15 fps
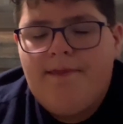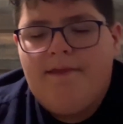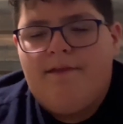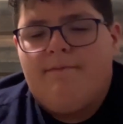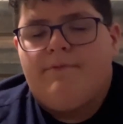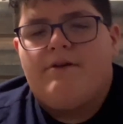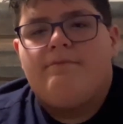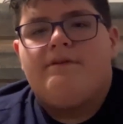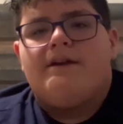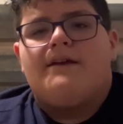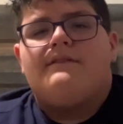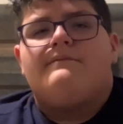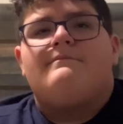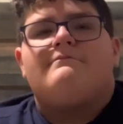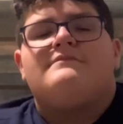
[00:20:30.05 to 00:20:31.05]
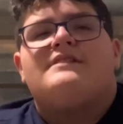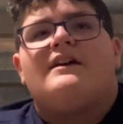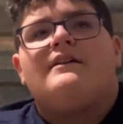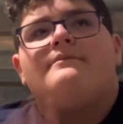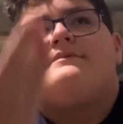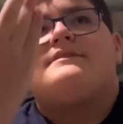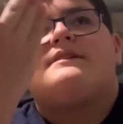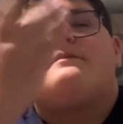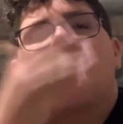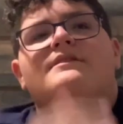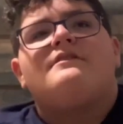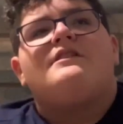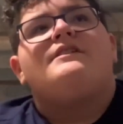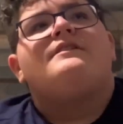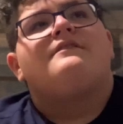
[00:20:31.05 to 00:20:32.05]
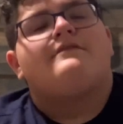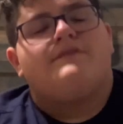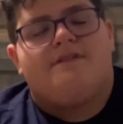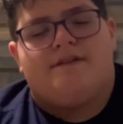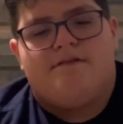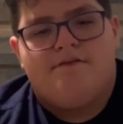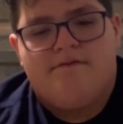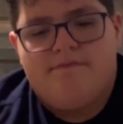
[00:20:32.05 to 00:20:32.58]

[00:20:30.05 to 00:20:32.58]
a timestamp in the beginning of the video.